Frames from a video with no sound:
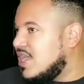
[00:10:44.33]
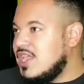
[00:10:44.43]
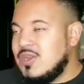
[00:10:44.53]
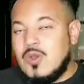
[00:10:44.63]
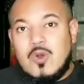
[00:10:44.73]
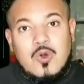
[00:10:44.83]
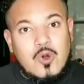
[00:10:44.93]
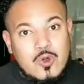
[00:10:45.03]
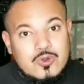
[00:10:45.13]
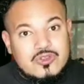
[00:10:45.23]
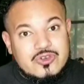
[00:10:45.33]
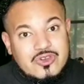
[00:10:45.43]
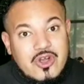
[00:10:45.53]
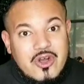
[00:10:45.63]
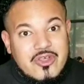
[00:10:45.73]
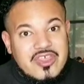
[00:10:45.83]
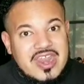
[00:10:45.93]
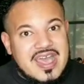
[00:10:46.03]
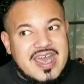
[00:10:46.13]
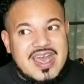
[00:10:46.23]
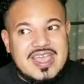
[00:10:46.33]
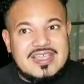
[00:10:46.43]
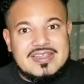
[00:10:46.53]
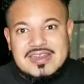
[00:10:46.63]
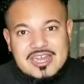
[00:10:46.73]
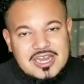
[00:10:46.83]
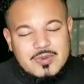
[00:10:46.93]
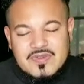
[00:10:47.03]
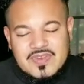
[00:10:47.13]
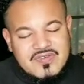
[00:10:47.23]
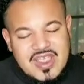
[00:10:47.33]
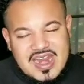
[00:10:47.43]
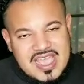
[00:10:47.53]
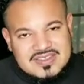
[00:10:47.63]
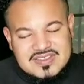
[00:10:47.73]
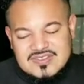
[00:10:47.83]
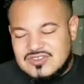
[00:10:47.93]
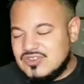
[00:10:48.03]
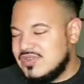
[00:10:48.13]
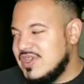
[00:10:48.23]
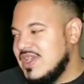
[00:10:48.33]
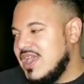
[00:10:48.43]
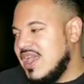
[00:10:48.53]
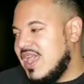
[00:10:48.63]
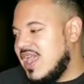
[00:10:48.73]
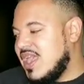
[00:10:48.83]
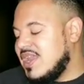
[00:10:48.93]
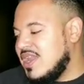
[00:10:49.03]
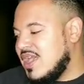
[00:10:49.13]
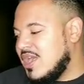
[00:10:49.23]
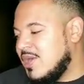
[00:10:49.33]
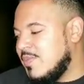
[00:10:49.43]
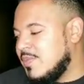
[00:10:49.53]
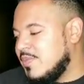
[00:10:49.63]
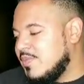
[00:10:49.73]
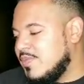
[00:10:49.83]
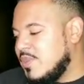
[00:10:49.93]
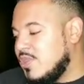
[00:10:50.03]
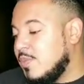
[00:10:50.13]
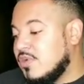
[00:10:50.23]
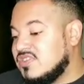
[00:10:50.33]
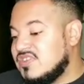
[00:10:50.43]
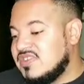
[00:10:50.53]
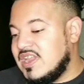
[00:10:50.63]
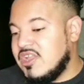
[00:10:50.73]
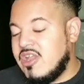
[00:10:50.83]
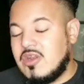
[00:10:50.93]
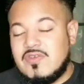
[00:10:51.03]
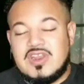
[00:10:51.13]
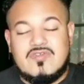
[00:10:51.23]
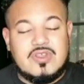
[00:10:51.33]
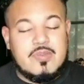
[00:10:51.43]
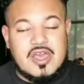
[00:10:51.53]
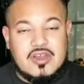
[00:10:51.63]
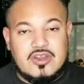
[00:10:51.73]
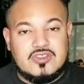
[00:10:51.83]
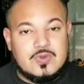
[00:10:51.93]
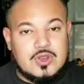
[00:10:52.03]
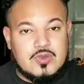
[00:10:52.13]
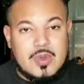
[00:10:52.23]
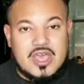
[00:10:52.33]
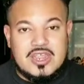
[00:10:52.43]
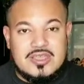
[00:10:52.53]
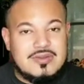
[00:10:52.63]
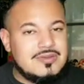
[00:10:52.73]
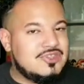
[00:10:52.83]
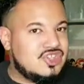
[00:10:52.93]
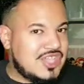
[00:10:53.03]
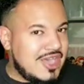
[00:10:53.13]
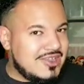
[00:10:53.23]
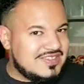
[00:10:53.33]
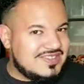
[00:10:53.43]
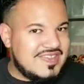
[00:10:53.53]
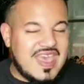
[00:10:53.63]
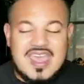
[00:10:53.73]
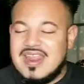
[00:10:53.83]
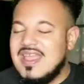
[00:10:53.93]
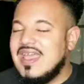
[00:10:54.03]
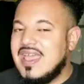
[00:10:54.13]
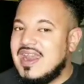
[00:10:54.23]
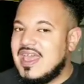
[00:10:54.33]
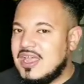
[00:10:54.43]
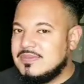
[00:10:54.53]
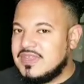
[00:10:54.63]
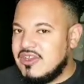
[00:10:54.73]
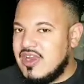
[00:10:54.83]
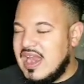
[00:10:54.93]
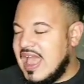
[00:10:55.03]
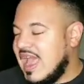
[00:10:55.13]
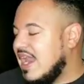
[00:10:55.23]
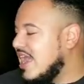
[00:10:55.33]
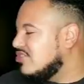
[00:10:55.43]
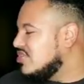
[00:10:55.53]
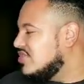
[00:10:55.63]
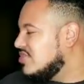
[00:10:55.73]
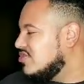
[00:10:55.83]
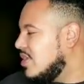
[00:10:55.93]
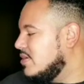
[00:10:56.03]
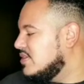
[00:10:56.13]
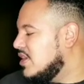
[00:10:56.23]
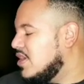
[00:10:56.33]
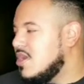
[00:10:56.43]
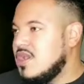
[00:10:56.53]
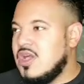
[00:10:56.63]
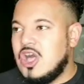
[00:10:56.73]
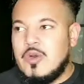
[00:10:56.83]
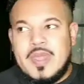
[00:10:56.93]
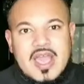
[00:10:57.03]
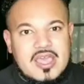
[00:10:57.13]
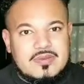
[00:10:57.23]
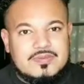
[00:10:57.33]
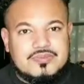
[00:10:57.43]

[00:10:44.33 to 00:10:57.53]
an older doll that I clearly would have never had access to. And the person selling her had already rebodied her to a new body. Shout out to that. And I had updated her eyelashes. So I was like, oh my God,